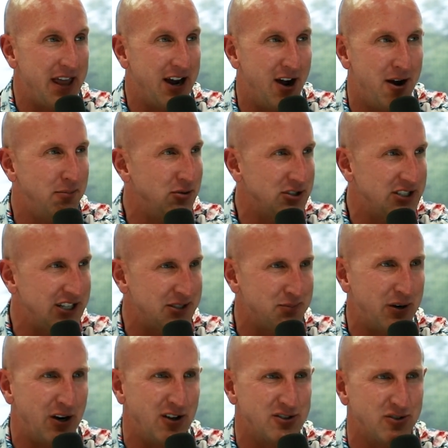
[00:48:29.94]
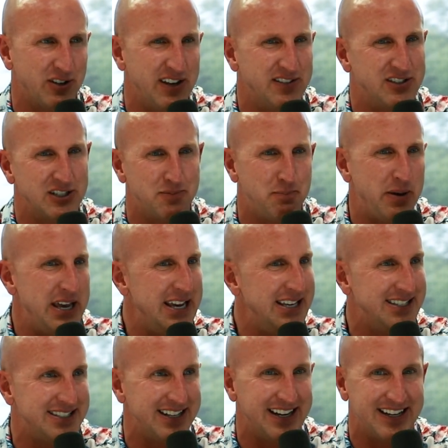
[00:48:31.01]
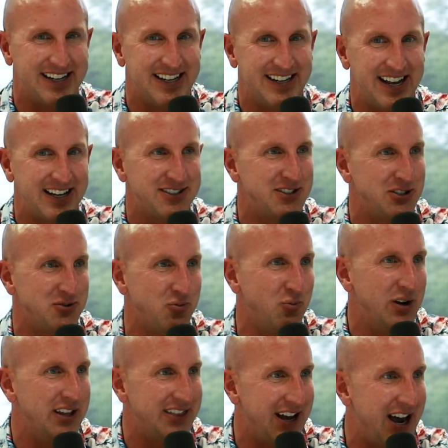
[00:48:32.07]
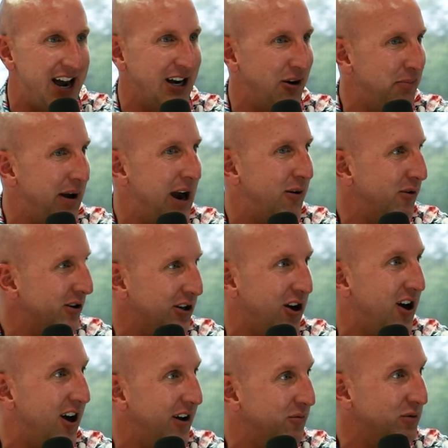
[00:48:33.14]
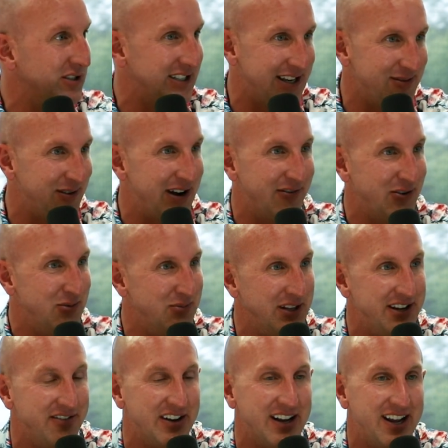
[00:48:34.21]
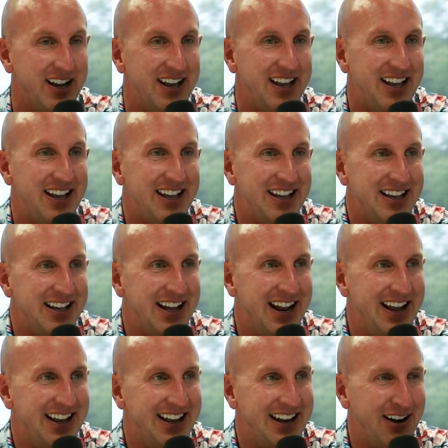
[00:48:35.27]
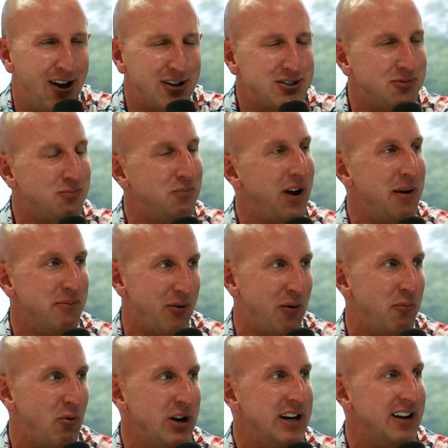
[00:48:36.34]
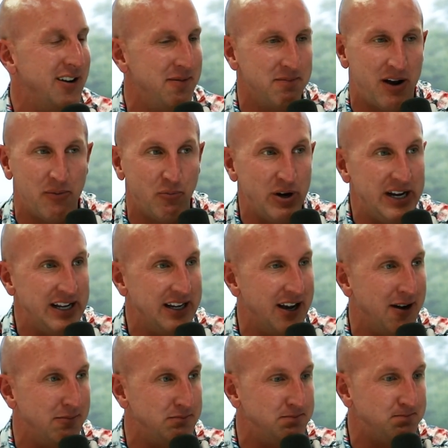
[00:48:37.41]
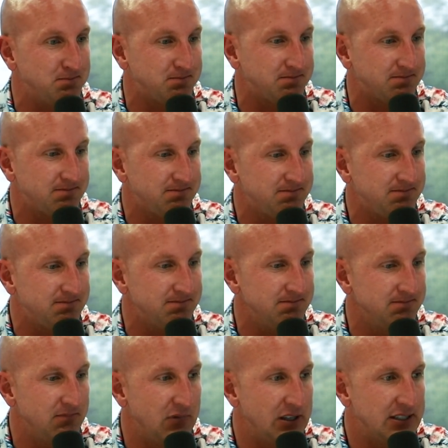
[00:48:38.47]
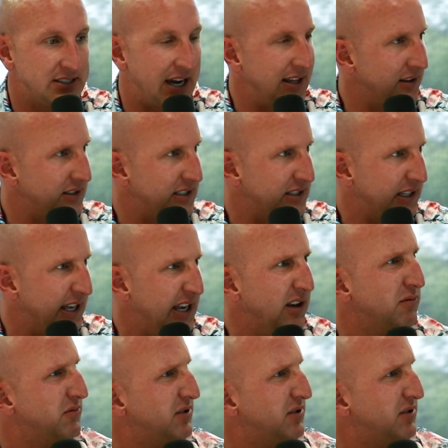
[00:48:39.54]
humbles us, but it also gives us peace, and it connects us with a higher power, God, once again, whatever you believe in. And it also, I'm reading Silence is the Key.